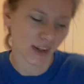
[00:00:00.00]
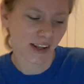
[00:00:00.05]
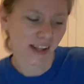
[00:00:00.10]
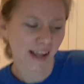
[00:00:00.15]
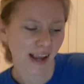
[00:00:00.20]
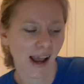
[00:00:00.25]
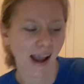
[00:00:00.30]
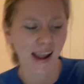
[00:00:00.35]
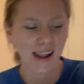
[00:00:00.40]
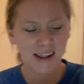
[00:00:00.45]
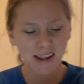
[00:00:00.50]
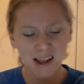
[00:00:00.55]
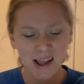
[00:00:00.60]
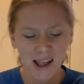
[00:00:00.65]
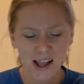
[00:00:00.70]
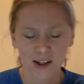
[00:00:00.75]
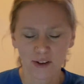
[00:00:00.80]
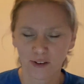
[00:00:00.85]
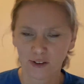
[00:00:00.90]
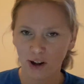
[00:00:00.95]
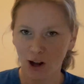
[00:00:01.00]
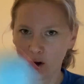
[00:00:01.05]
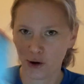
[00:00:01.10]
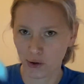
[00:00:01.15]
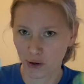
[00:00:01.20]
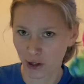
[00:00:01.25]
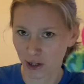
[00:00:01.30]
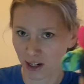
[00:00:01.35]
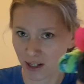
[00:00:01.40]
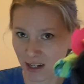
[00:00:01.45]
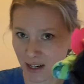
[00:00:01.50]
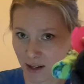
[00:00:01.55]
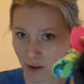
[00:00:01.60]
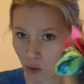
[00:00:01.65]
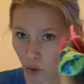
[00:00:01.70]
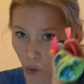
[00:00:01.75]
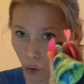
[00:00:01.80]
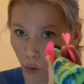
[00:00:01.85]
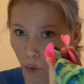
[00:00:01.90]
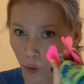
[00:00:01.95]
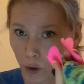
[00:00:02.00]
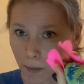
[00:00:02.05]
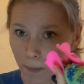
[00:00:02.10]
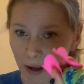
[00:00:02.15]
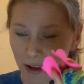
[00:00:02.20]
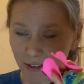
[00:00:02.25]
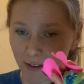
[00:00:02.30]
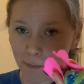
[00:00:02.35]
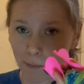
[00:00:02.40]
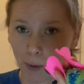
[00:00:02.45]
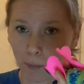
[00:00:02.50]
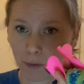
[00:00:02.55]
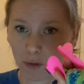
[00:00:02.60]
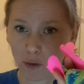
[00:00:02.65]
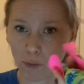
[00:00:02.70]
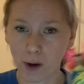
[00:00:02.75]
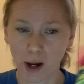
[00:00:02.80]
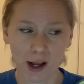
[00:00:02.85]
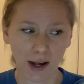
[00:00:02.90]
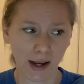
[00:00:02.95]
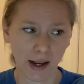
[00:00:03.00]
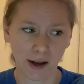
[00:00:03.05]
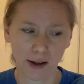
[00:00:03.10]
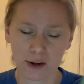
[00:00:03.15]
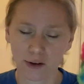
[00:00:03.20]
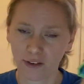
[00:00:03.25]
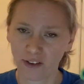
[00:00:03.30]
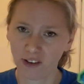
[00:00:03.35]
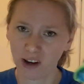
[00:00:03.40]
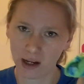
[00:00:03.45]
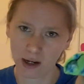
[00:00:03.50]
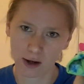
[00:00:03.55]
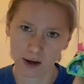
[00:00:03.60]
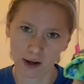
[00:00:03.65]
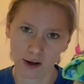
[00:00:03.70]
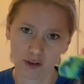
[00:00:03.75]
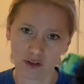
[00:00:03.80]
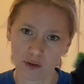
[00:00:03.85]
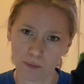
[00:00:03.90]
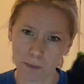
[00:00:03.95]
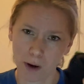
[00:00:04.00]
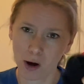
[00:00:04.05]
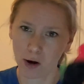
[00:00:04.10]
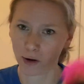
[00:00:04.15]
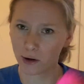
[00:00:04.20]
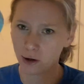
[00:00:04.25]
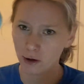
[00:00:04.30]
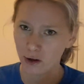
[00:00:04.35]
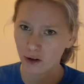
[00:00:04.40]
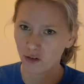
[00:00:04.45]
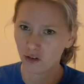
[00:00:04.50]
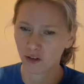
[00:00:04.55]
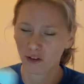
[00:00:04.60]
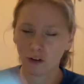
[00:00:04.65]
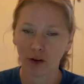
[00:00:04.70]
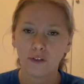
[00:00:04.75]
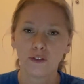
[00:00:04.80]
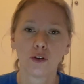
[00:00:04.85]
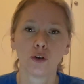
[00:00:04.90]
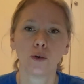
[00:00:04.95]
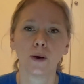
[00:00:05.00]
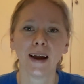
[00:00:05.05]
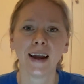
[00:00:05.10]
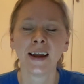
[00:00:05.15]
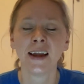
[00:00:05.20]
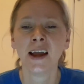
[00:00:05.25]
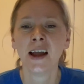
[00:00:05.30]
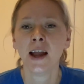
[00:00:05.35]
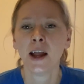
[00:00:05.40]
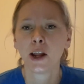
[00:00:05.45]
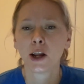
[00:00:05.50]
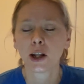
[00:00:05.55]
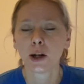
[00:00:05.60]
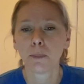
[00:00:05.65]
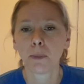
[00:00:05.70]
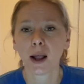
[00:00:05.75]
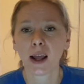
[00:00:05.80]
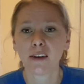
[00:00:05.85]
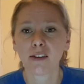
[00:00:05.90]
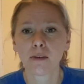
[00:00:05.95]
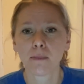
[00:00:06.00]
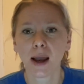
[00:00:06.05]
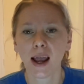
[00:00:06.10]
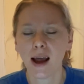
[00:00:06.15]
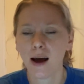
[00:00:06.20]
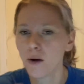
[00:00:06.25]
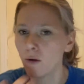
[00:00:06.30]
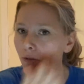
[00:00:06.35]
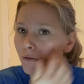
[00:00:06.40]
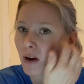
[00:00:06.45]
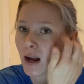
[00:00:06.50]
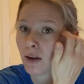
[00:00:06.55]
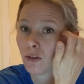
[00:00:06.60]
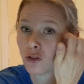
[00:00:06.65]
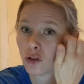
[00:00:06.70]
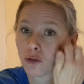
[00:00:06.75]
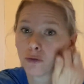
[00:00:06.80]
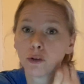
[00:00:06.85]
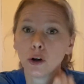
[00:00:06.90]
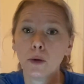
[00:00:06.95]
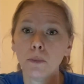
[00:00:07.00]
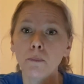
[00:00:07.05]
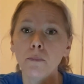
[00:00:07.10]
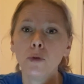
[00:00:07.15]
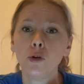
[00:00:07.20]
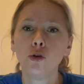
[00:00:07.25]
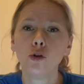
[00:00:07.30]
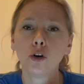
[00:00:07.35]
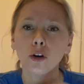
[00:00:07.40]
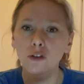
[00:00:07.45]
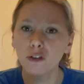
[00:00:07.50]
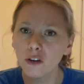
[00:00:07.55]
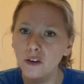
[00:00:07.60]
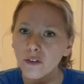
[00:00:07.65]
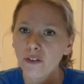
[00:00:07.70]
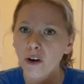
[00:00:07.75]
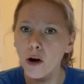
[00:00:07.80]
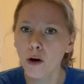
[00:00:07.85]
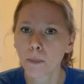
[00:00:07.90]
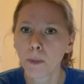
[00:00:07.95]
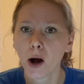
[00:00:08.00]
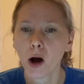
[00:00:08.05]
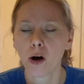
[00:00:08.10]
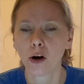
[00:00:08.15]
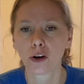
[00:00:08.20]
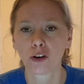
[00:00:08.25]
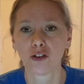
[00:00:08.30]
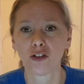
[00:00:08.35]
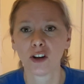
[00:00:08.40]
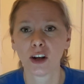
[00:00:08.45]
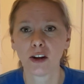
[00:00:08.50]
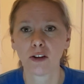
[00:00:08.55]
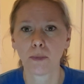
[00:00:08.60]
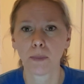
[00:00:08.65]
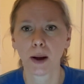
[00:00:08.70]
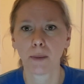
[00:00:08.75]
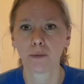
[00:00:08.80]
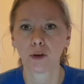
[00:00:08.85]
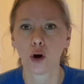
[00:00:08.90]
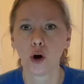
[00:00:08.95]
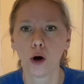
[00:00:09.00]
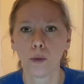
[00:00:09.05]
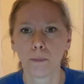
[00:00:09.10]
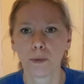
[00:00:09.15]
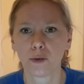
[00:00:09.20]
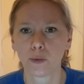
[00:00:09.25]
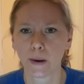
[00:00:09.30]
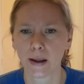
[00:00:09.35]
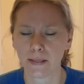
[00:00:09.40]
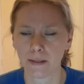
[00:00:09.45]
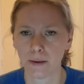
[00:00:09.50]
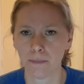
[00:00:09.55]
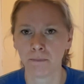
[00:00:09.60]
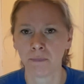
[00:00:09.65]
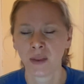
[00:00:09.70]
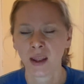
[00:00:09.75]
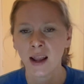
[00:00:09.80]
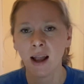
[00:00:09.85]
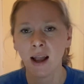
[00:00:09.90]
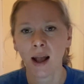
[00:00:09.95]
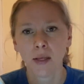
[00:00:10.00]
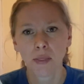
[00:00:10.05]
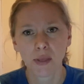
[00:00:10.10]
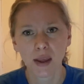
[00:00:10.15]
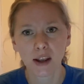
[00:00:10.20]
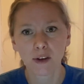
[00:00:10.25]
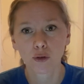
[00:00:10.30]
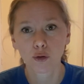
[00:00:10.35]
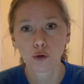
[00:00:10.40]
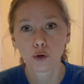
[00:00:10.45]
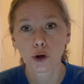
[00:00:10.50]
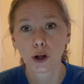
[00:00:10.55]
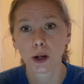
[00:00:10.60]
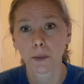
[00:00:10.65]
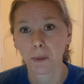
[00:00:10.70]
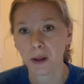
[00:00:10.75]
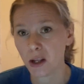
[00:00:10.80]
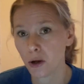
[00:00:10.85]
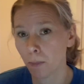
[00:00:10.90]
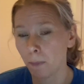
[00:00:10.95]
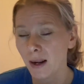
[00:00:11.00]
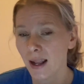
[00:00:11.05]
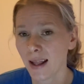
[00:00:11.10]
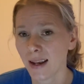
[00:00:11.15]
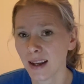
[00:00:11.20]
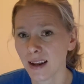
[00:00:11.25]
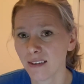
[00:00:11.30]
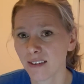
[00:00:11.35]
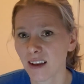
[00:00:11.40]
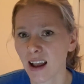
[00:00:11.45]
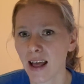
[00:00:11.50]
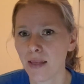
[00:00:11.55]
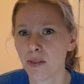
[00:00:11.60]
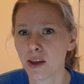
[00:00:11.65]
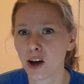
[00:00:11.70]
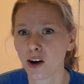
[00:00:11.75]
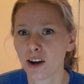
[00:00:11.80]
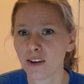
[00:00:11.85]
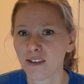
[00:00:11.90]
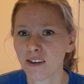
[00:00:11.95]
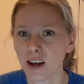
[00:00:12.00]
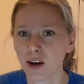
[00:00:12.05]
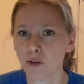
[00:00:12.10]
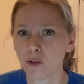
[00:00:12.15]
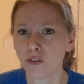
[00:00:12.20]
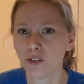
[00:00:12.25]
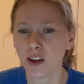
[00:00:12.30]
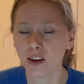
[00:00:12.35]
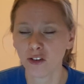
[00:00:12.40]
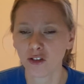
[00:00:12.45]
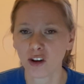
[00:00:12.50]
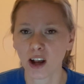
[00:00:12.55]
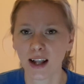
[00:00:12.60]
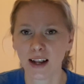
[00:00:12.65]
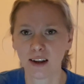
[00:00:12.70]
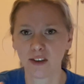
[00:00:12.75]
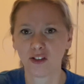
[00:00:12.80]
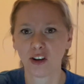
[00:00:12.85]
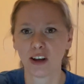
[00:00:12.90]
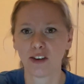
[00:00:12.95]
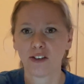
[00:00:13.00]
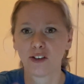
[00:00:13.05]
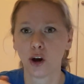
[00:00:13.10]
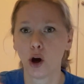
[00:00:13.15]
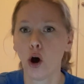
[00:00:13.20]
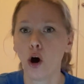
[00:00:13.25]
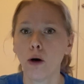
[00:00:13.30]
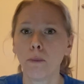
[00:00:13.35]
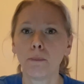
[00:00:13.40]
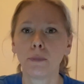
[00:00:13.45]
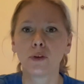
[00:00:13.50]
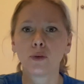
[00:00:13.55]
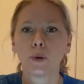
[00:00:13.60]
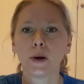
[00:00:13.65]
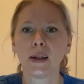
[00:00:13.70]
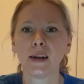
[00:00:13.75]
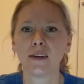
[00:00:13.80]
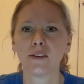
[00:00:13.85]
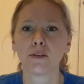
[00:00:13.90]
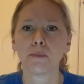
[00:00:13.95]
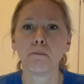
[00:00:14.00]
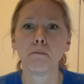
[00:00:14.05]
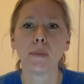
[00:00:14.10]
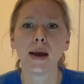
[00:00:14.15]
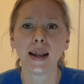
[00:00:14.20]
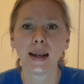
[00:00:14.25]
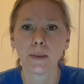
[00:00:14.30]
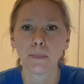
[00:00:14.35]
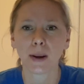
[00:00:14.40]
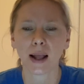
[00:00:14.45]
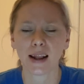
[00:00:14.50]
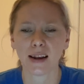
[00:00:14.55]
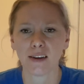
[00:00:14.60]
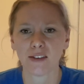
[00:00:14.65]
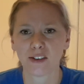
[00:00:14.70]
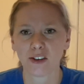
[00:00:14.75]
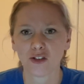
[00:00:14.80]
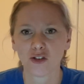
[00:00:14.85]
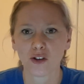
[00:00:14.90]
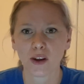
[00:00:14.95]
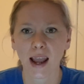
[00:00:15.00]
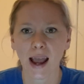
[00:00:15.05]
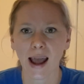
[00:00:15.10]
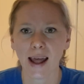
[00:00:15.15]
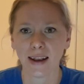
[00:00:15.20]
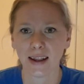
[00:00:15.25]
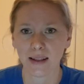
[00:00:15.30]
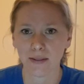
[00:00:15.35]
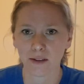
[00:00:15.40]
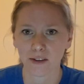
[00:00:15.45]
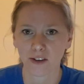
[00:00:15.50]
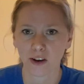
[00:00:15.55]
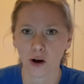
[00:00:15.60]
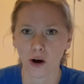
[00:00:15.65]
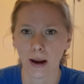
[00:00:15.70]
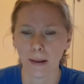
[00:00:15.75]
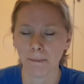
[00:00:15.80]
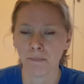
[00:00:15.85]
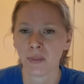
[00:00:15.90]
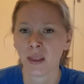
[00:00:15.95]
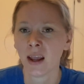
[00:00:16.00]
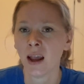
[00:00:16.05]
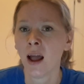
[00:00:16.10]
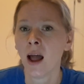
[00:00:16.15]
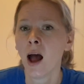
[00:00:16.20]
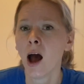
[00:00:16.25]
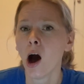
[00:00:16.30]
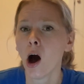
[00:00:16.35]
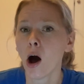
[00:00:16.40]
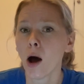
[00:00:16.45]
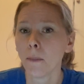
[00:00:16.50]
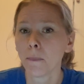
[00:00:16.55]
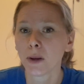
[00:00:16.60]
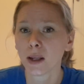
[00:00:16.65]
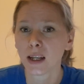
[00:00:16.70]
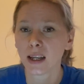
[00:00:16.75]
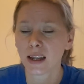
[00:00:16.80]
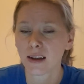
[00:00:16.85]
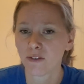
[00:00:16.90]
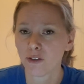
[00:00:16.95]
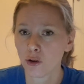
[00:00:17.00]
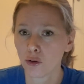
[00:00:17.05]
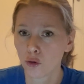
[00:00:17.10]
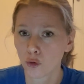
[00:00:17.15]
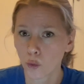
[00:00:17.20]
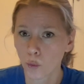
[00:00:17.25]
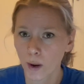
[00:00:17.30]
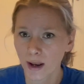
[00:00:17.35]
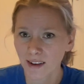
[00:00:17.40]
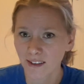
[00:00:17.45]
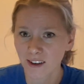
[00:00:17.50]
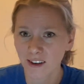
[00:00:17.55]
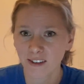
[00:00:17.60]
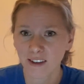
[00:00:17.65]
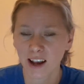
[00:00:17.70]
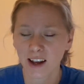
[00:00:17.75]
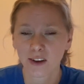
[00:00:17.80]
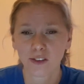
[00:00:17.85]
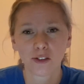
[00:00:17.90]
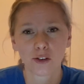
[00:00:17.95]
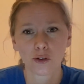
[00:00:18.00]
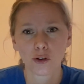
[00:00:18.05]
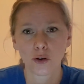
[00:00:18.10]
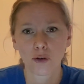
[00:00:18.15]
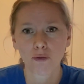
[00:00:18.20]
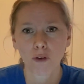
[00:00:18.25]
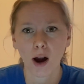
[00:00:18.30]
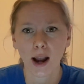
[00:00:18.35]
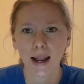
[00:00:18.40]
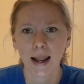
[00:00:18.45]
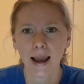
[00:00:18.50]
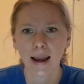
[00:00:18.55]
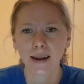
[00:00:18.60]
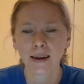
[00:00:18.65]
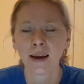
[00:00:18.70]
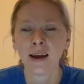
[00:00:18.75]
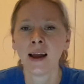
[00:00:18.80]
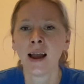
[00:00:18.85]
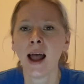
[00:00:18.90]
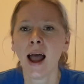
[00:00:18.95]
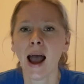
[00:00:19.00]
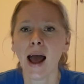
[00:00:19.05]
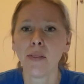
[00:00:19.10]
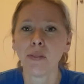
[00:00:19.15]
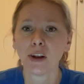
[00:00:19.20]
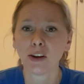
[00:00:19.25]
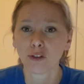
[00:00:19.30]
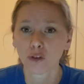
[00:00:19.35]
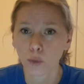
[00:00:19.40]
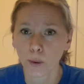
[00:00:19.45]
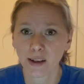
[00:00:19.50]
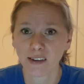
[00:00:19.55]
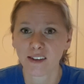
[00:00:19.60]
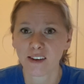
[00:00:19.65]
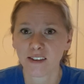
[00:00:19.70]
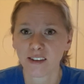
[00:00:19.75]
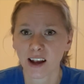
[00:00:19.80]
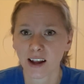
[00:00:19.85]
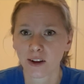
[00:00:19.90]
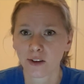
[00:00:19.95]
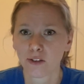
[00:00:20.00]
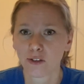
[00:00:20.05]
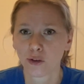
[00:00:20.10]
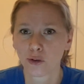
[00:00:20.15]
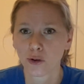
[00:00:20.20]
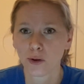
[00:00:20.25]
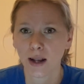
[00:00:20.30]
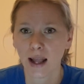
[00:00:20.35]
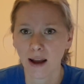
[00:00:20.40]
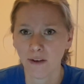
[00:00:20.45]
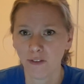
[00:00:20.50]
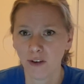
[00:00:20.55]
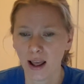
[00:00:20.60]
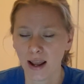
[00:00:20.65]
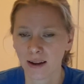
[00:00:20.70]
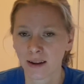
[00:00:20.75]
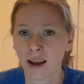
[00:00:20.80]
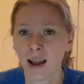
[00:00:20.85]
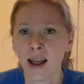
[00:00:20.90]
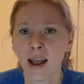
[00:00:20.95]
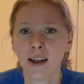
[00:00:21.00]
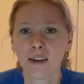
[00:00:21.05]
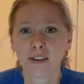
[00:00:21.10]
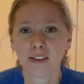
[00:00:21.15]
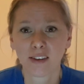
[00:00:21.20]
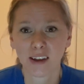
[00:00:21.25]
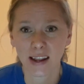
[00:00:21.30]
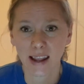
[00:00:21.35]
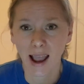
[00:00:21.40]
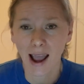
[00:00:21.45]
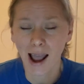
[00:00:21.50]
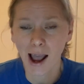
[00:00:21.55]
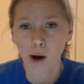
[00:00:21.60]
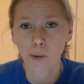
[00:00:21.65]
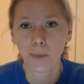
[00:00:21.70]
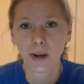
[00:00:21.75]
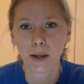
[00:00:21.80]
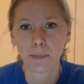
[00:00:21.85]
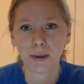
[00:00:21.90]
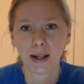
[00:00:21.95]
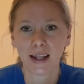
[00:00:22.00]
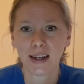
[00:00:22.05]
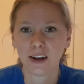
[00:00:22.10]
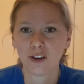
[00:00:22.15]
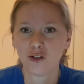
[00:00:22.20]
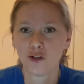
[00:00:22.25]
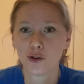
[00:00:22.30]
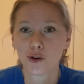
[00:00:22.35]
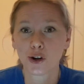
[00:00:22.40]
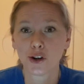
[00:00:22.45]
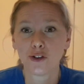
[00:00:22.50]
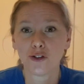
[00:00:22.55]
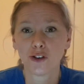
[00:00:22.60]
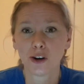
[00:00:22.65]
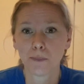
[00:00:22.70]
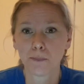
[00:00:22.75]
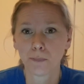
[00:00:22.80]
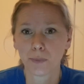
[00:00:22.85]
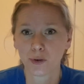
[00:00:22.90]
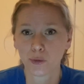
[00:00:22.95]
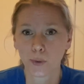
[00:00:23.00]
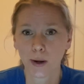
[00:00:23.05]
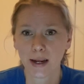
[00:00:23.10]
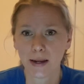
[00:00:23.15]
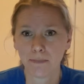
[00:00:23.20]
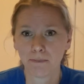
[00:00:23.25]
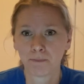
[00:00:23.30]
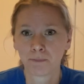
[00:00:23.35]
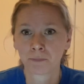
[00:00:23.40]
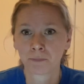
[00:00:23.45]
Okay, so you're going to need all your bits and bobs from earlier, your stickers, your markers, your soft toy. You're going to place them out around your room, not too far apart because you need to be able to hop between them. These are all going to be your planets, and the idea of this challenge is to hop between as many planets as you can in the time. I'm going to give you twenty seconds on your right leg and then twenty seconds on your left leg. See how many planets you can jump between.